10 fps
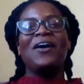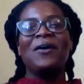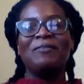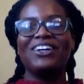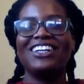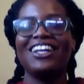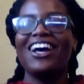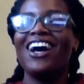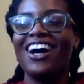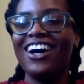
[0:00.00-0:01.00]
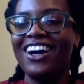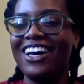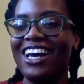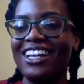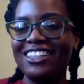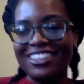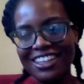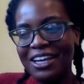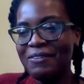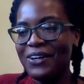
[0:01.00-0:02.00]
But okay, let's
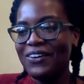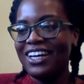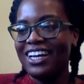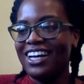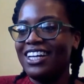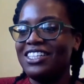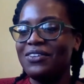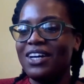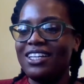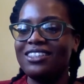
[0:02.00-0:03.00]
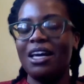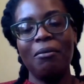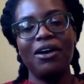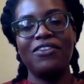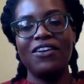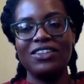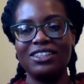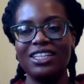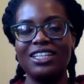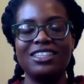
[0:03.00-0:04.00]
keep going. Cut to it. Some of my favorite
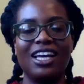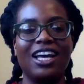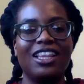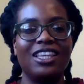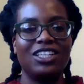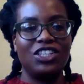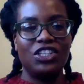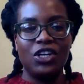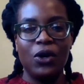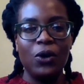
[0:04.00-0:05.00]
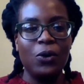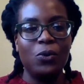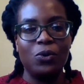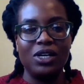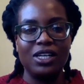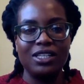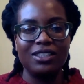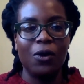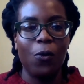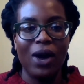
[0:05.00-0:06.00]
scenes in this show was
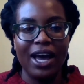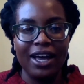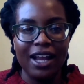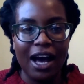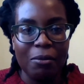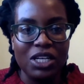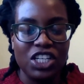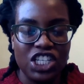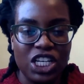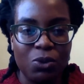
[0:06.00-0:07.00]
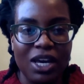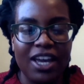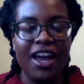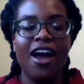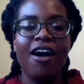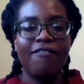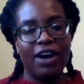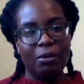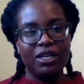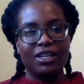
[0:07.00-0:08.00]
when Ahmon and Shiwei
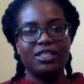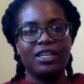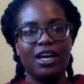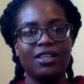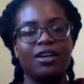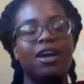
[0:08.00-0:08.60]
finally got together.